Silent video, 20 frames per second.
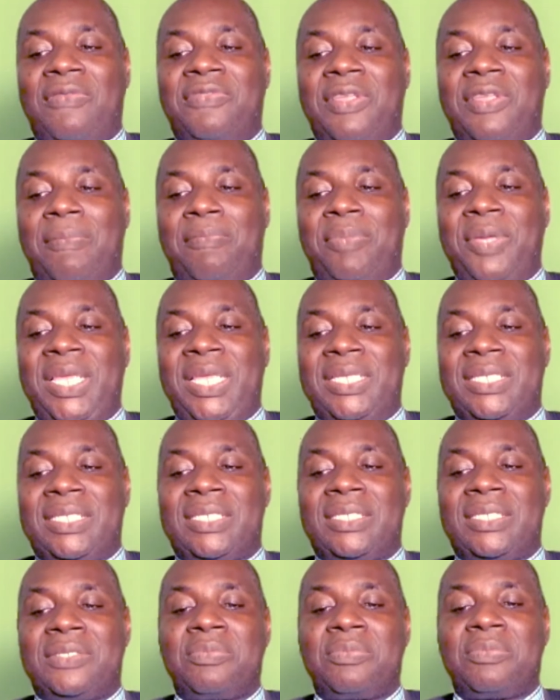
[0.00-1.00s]
of the
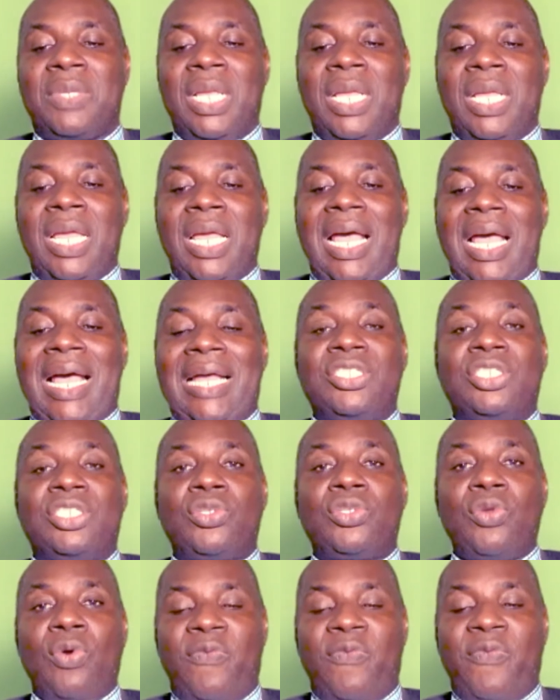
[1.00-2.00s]
beast, and
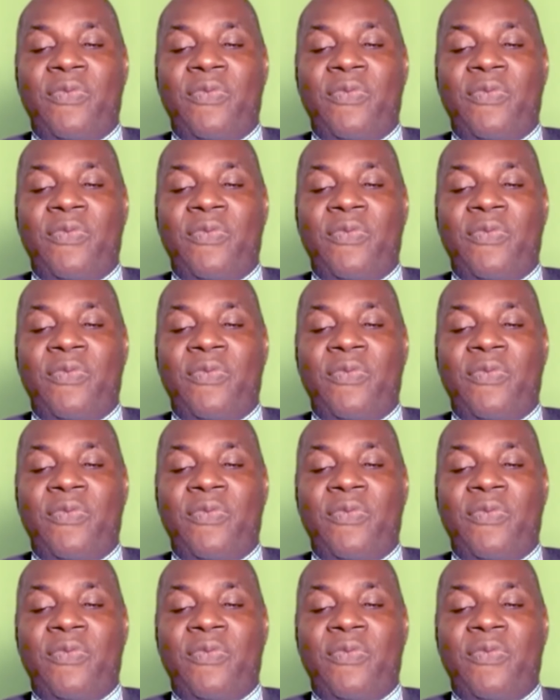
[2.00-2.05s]
so